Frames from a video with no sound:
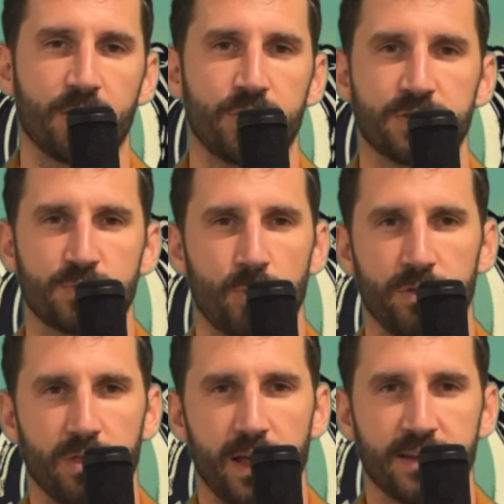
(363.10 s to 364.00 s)
is
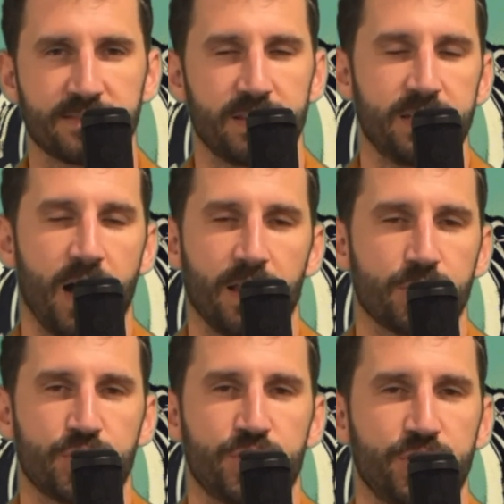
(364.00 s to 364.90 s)
worth less. The
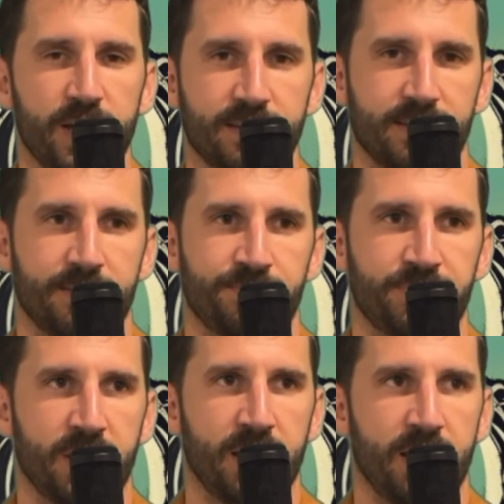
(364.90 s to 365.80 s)
dollar's shit
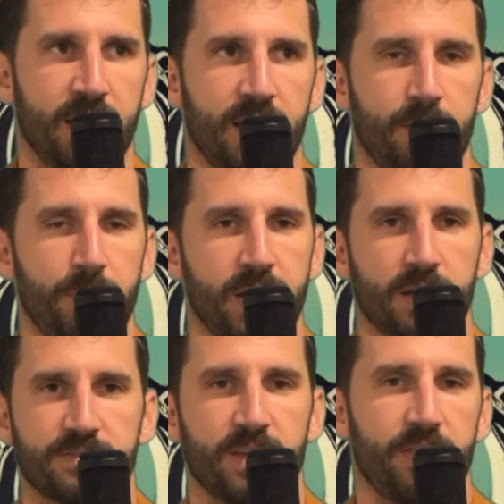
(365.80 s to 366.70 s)

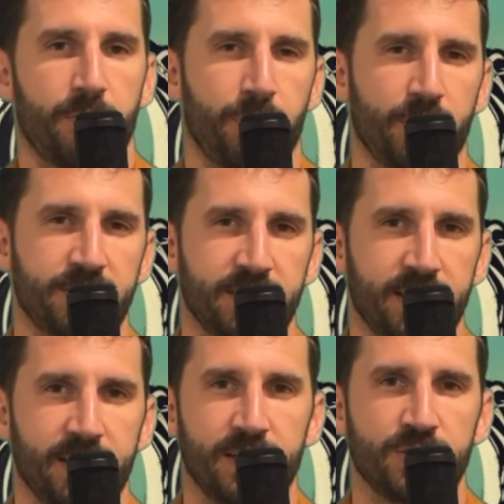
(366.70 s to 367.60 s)
because they're printing
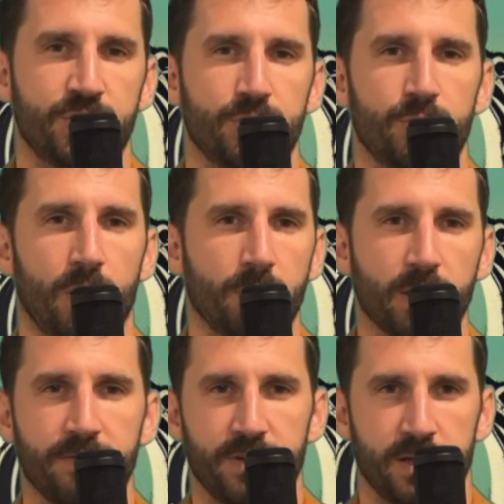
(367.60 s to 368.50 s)
it into
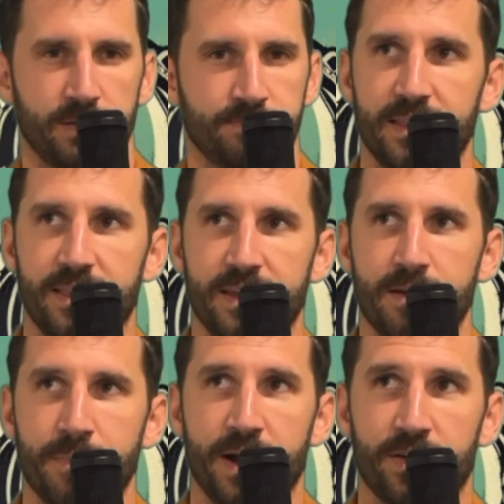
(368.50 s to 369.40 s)
oblivion. The
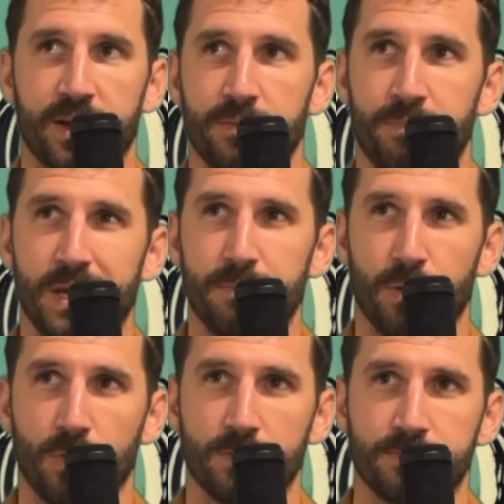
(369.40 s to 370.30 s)
American
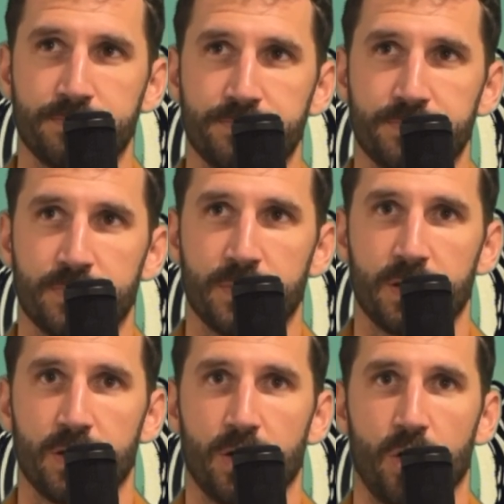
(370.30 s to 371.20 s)
people
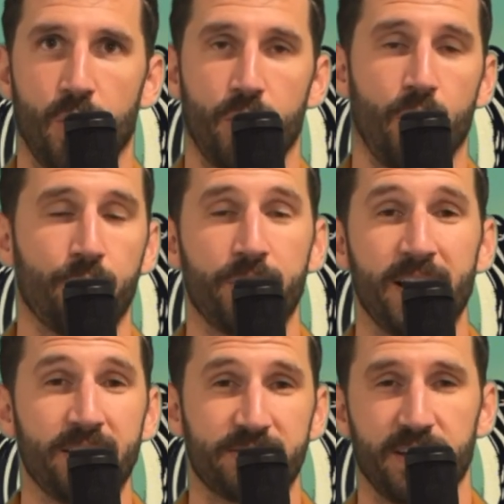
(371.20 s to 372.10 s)
are
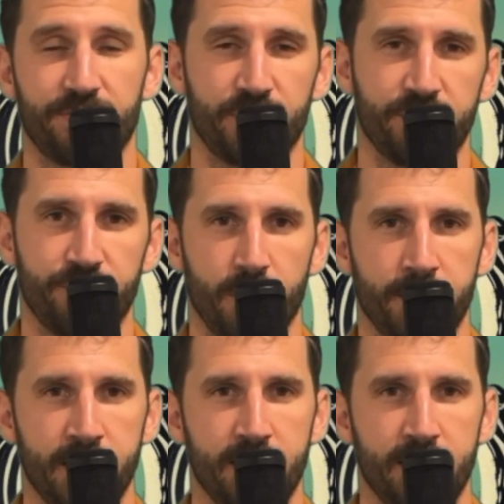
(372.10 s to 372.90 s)
already suffering from it,